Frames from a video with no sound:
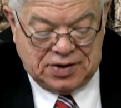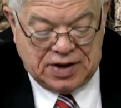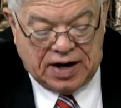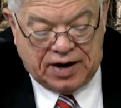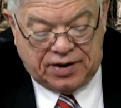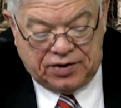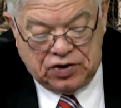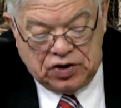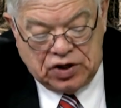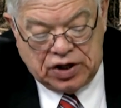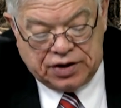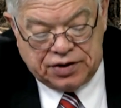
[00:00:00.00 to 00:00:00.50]
out
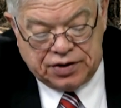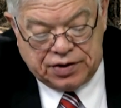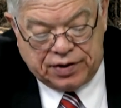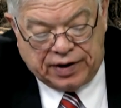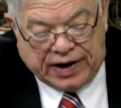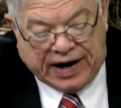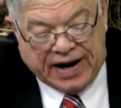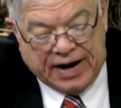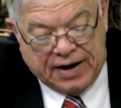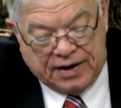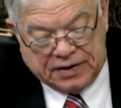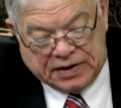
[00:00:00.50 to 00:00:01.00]
in Chester
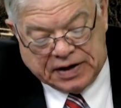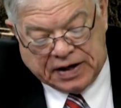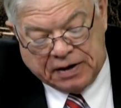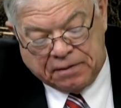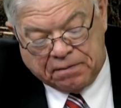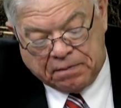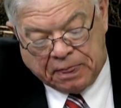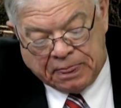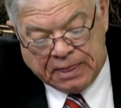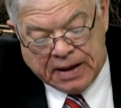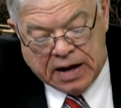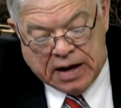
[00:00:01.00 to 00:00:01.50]
County.
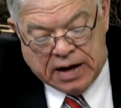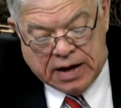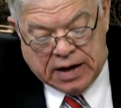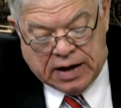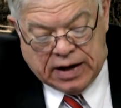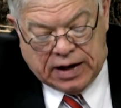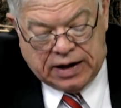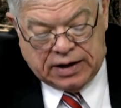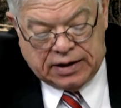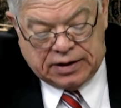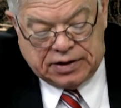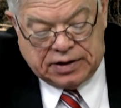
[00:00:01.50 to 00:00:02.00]

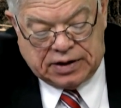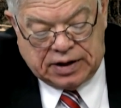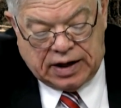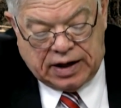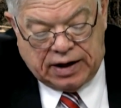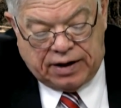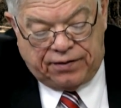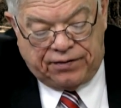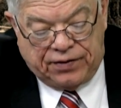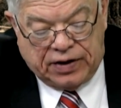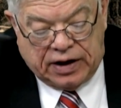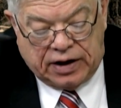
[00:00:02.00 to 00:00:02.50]
It's
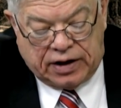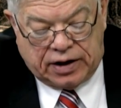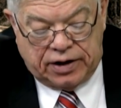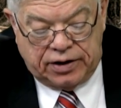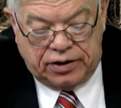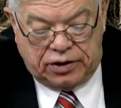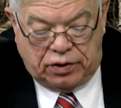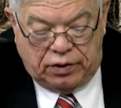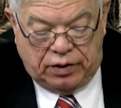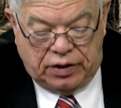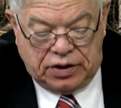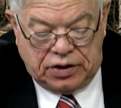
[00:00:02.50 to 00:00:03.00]
of a
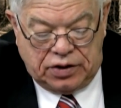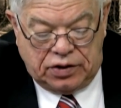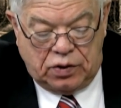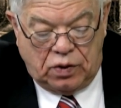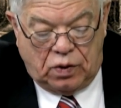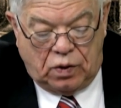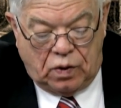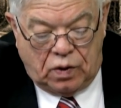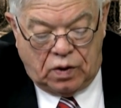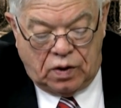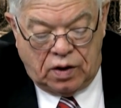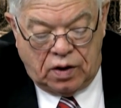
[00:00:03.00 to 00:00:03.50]
country
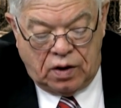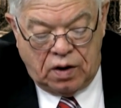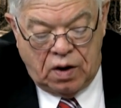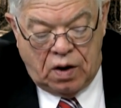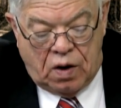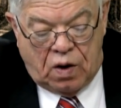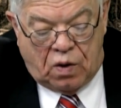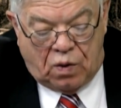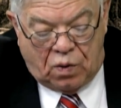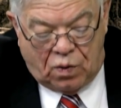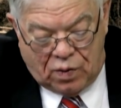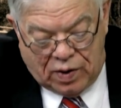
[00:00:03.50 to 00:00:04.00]
store
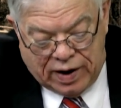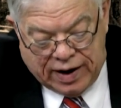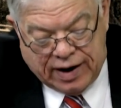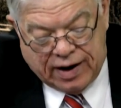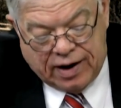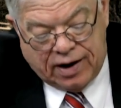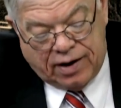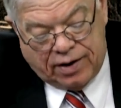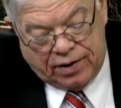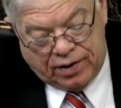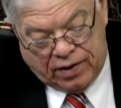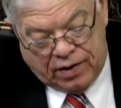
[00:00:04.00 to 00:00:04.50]

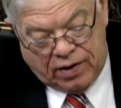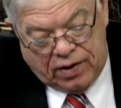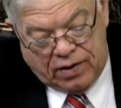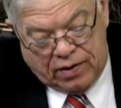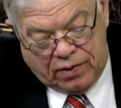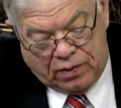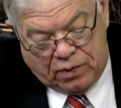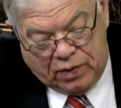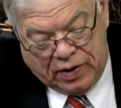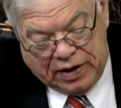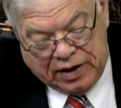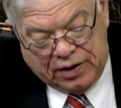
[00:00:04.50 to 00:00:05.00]
where
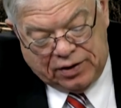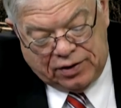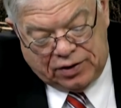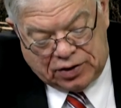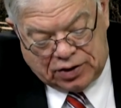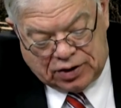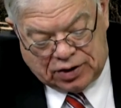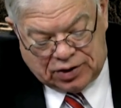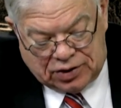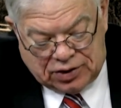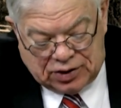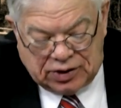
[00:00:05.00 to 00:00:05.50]
we used
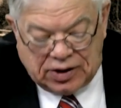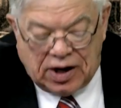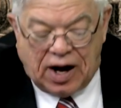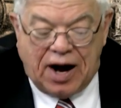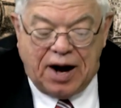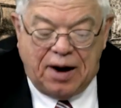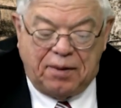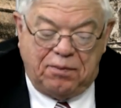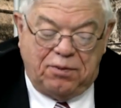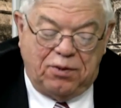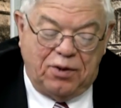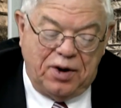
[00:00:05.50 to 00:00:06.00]
to
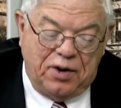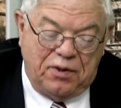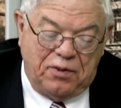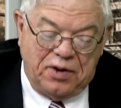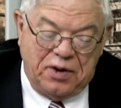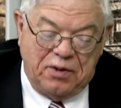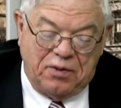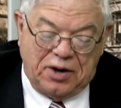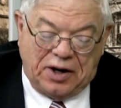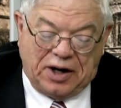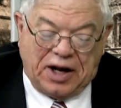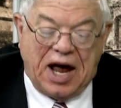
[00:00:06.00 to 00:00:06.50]
stop when we
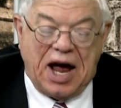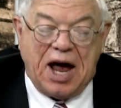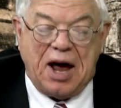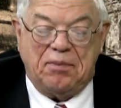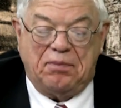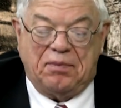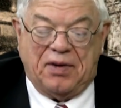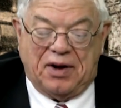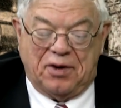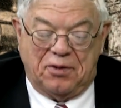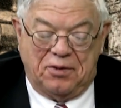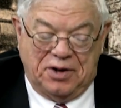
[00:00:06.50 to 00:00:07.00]
were
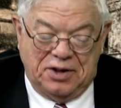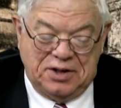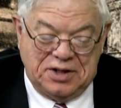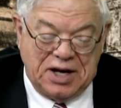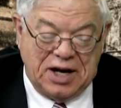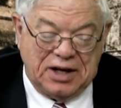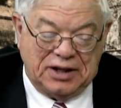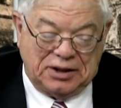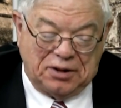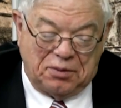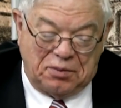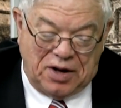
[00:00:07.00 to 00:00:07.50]
camping. We'd
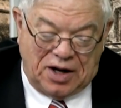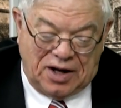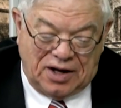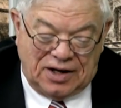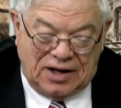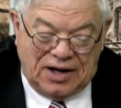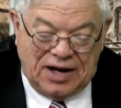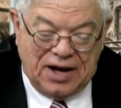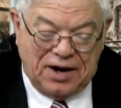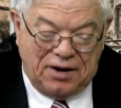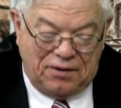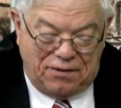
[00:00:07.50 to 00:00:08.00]
take the
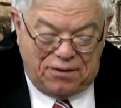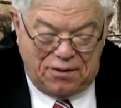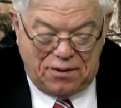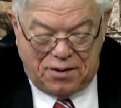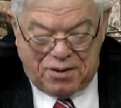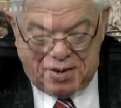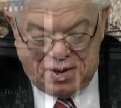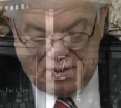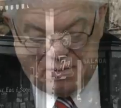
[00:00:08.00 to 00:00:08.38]
Model A Ford